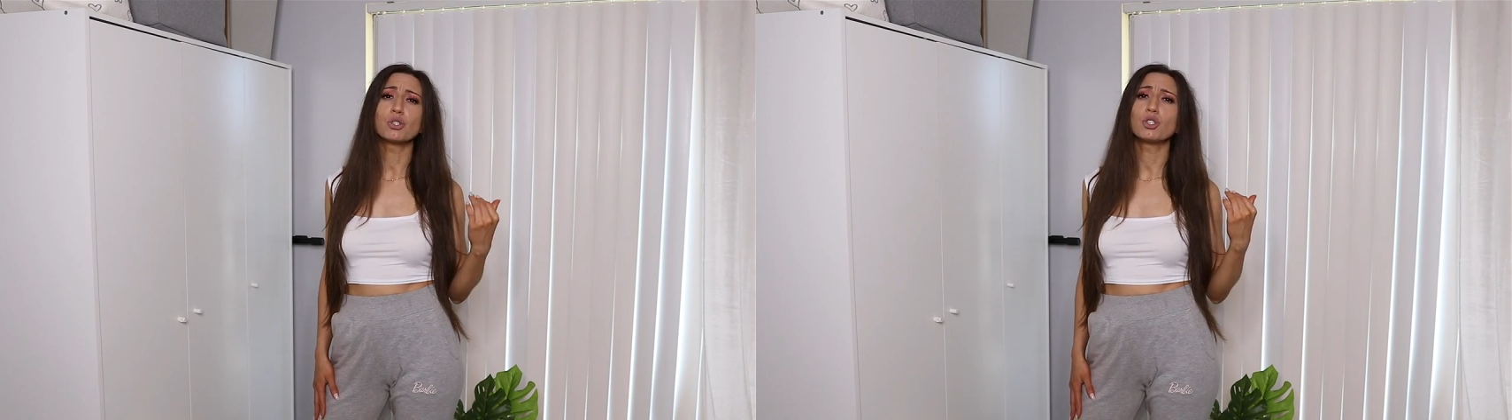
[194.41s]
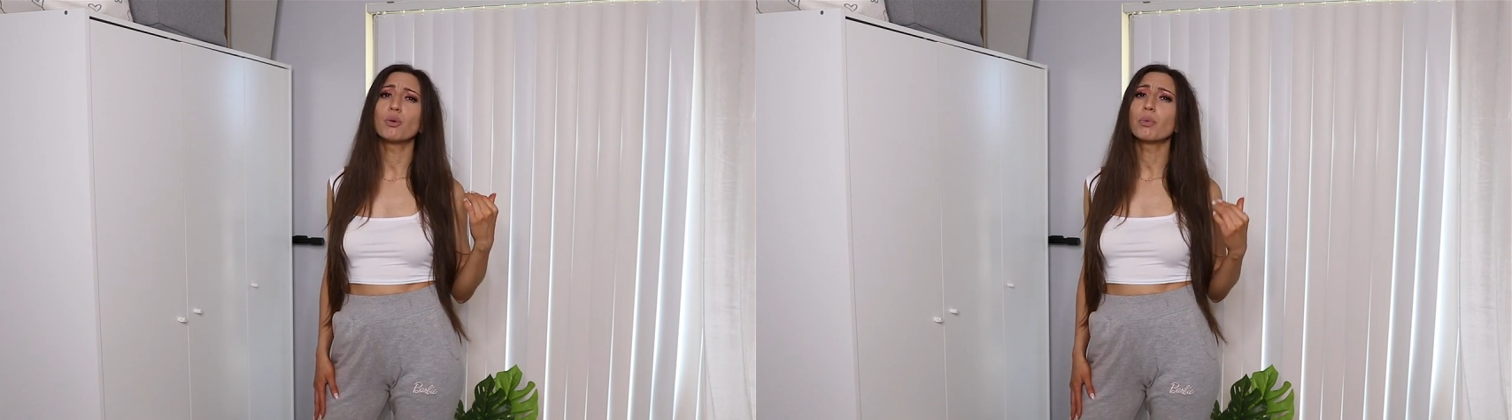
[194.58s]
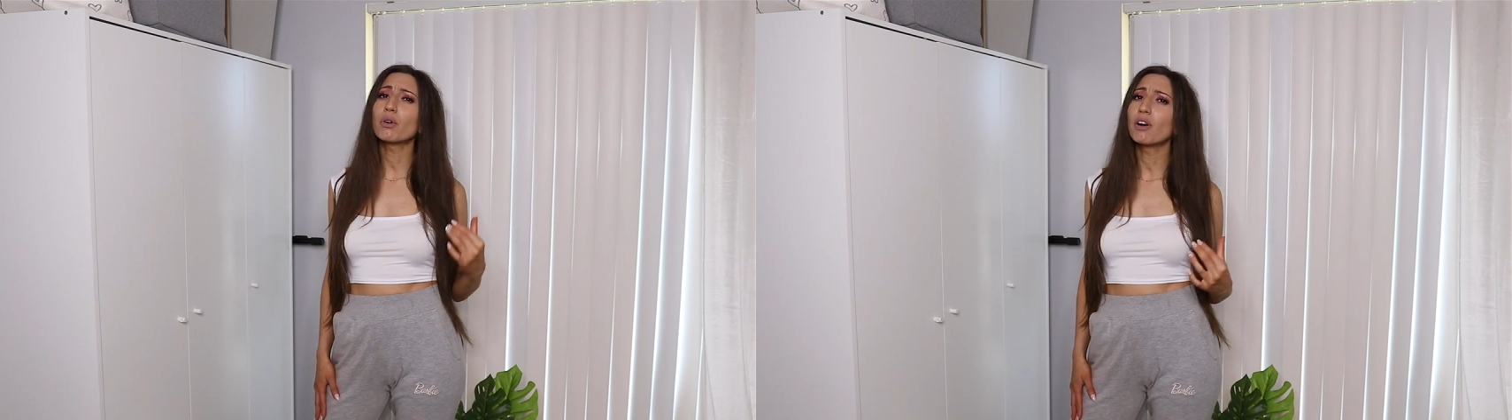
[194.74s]

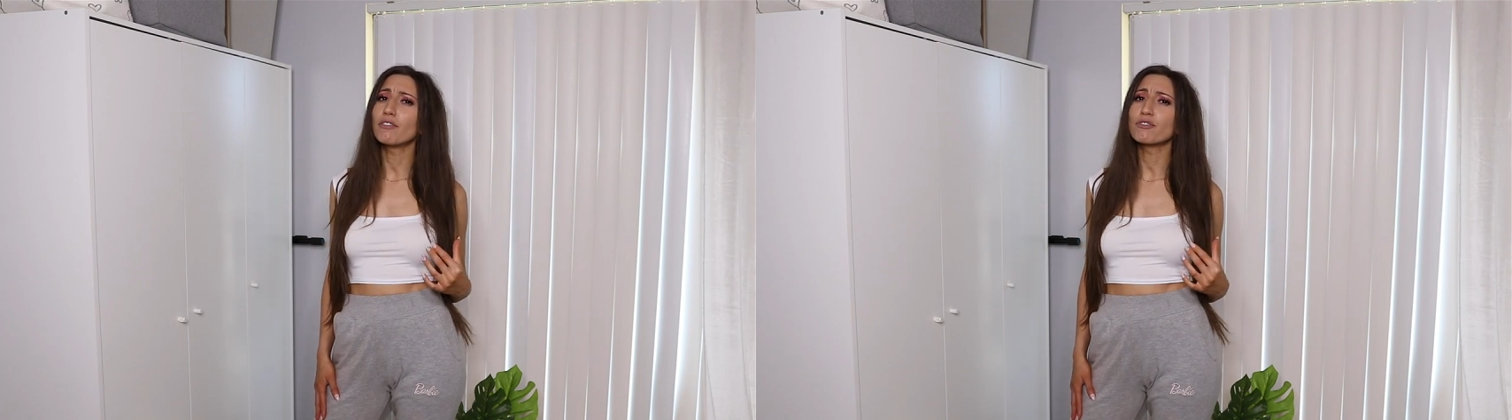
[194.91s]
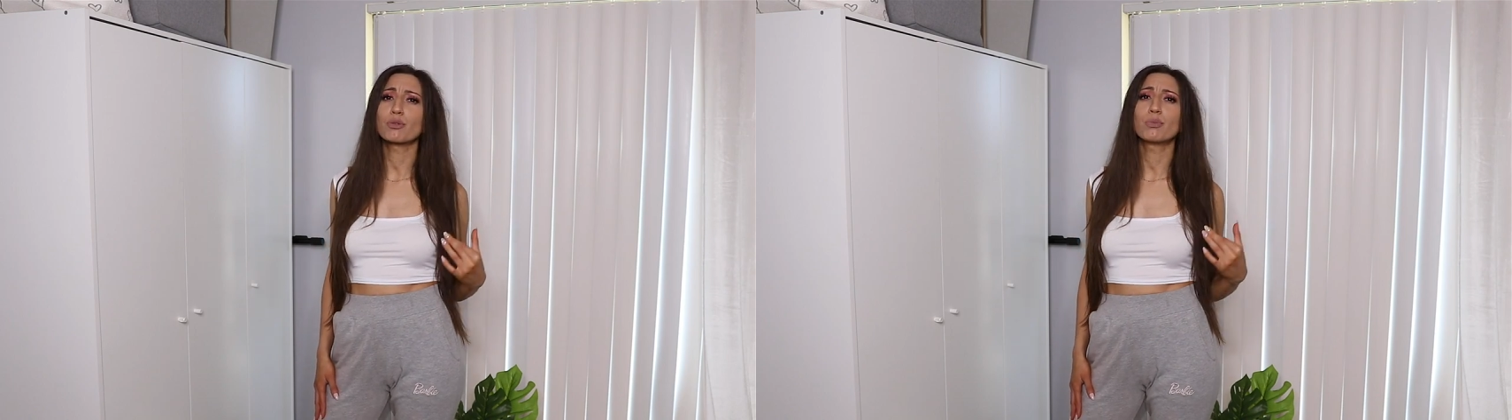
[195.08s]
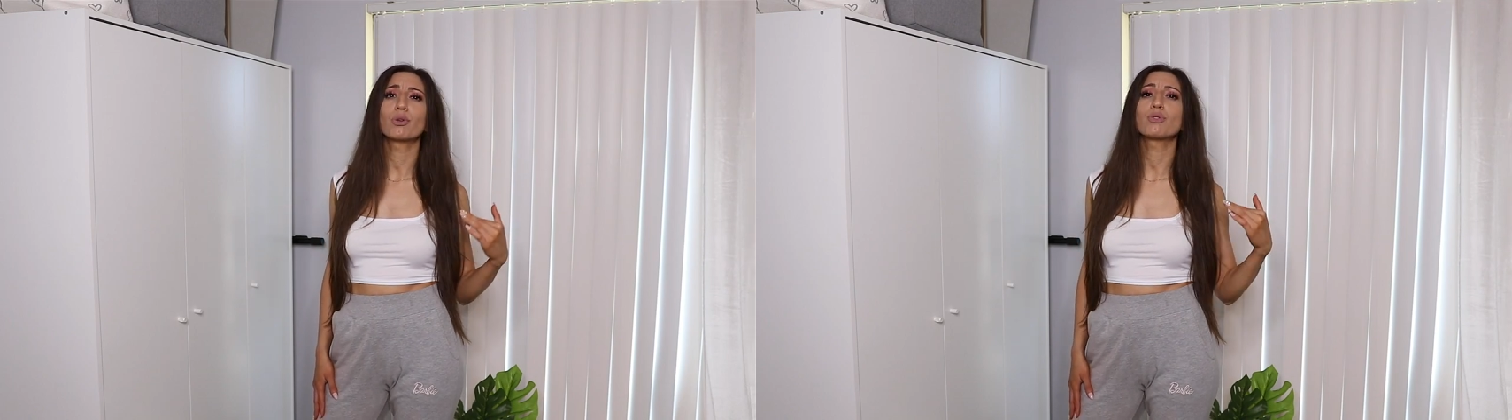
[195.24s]
Super
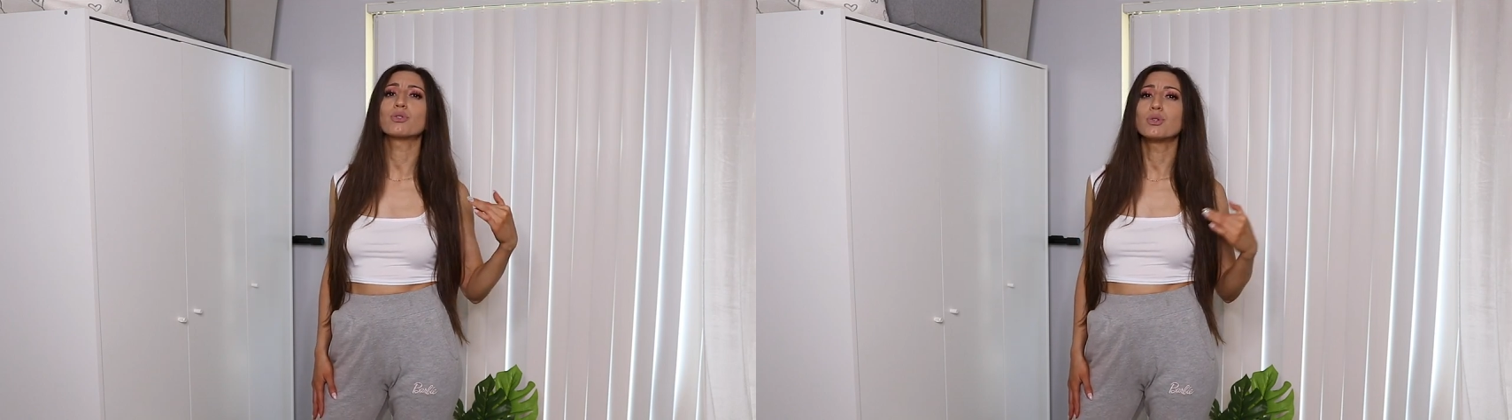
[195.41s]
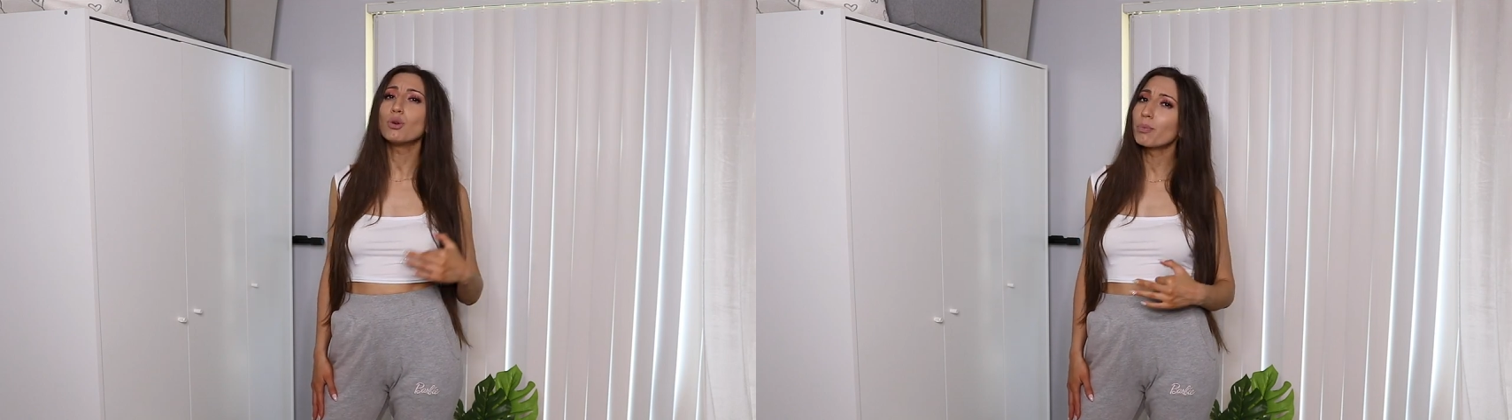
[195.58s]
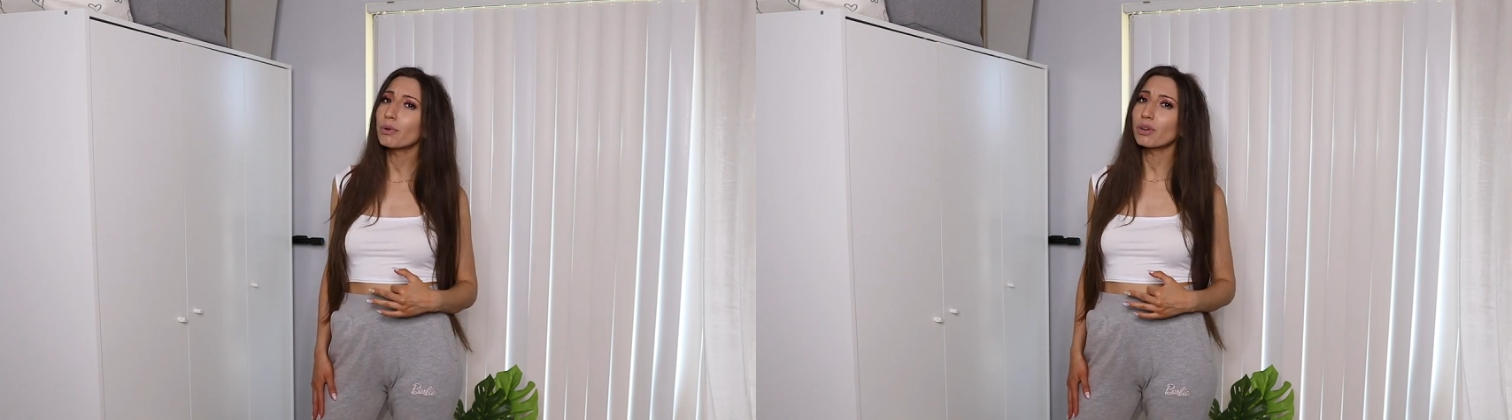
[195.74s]
comfortable,
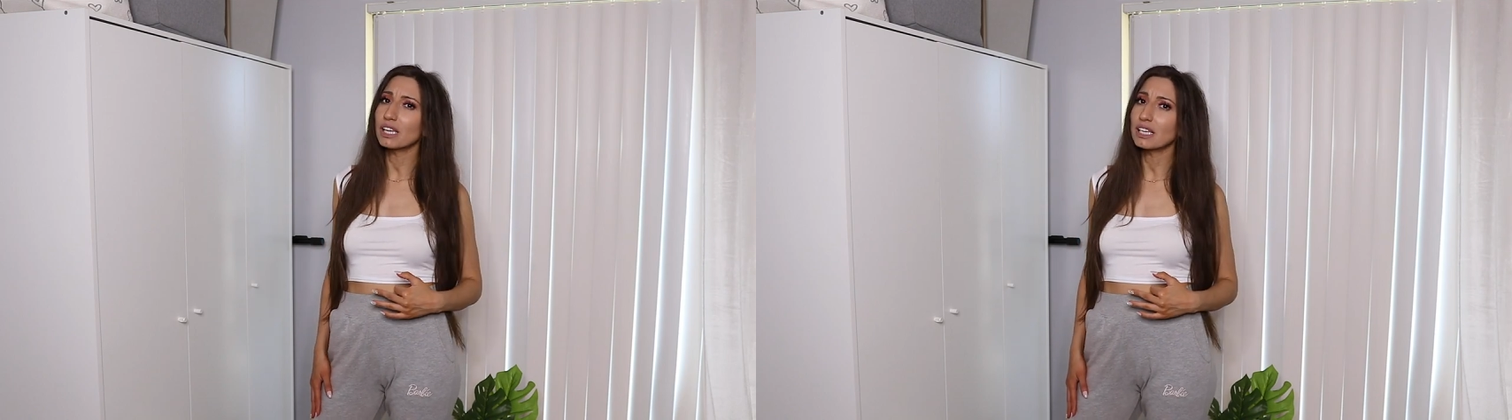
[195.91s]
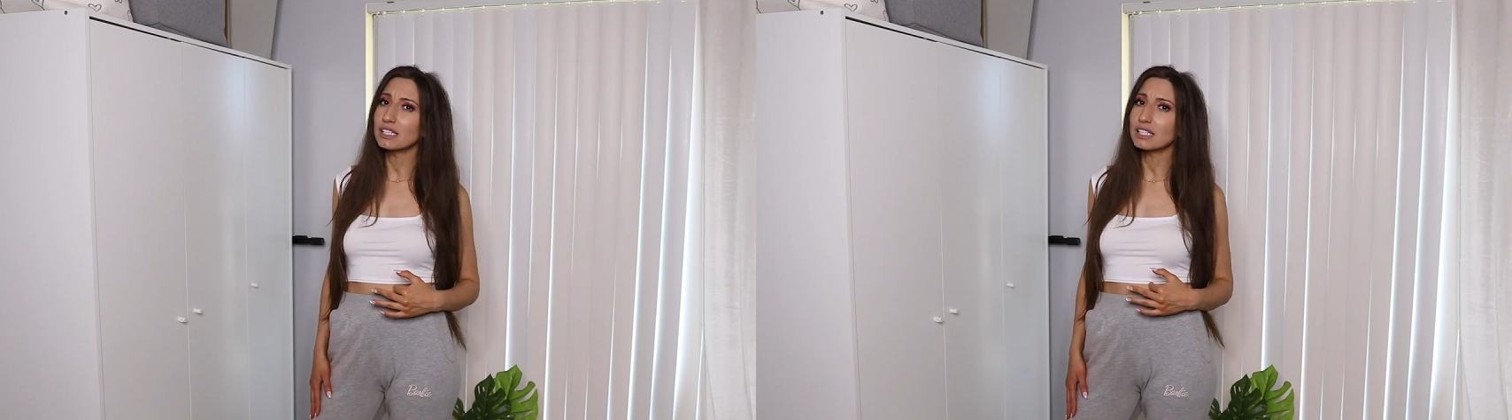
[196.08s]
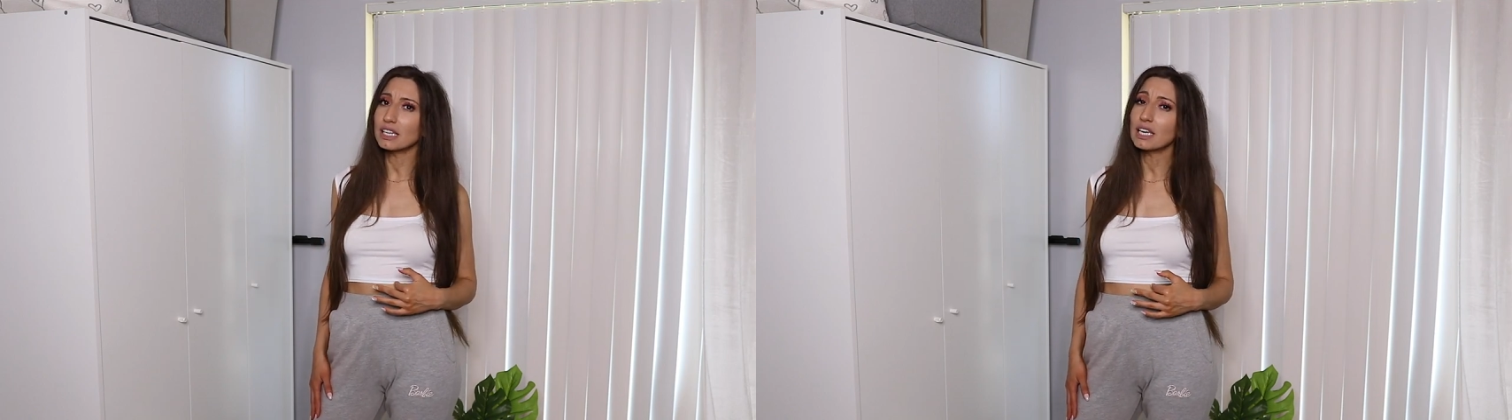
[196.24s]
super
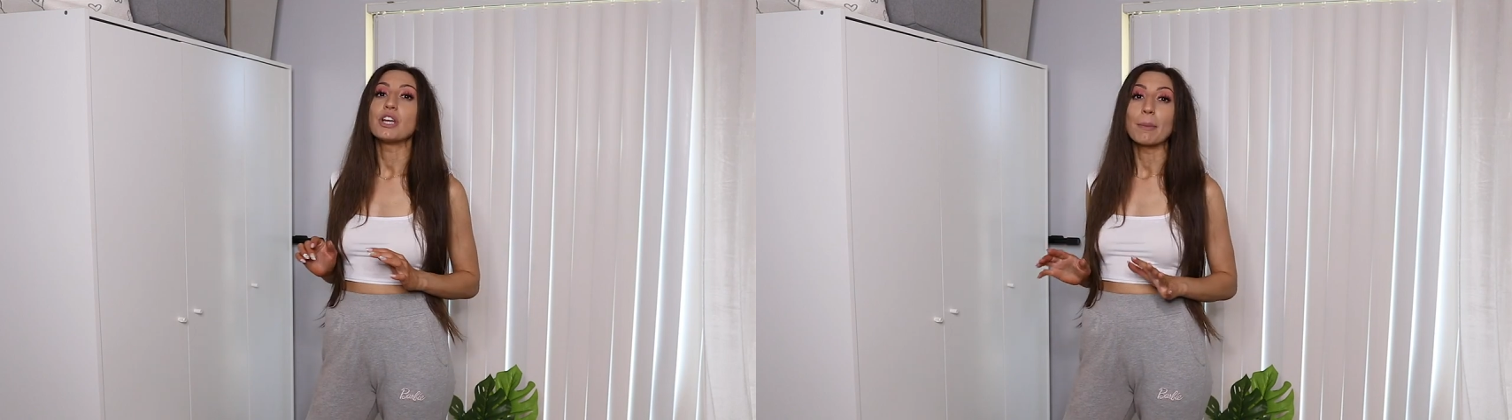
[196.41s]
easy.